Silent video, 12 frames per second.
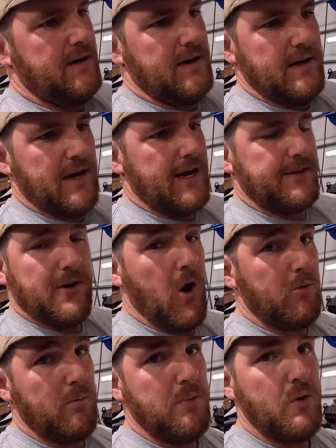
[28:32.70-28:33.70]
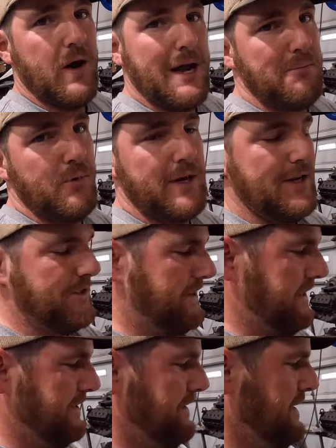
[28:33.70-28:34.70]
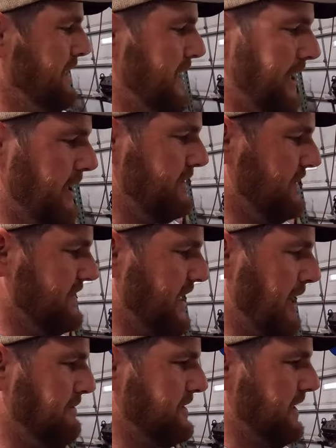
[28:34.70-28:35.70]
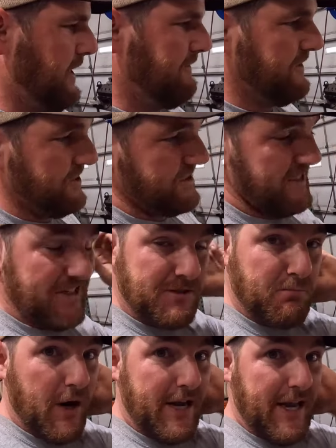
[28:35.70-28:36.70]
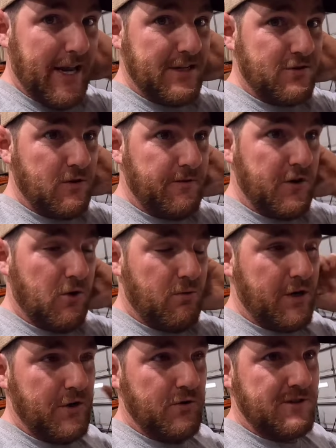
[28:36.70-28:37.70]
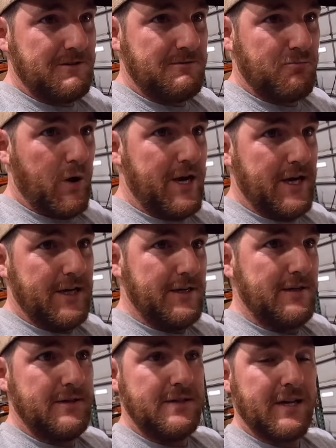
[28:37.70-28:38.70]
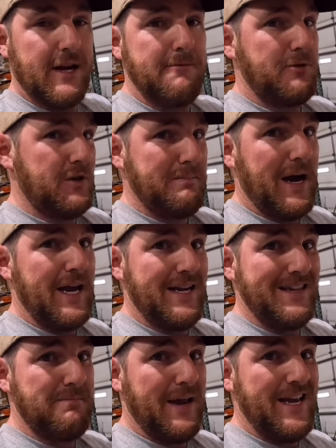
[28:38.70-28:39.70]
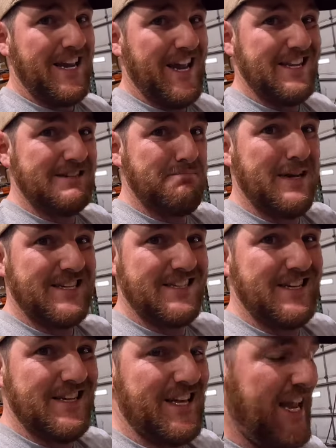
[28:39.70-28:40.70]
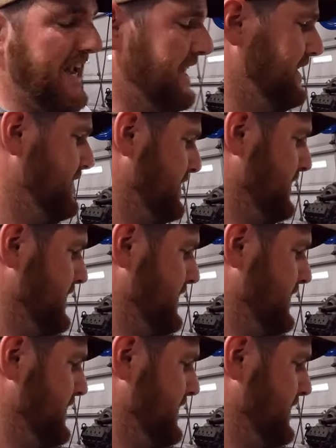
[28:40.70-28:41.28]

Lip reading: like the Harbor Blue Highboy engine in. And it's the same stuff, it's just in the spray can. So if you don't want to do a spray gun setup, you can buy it in the paint cans and mix it in the can.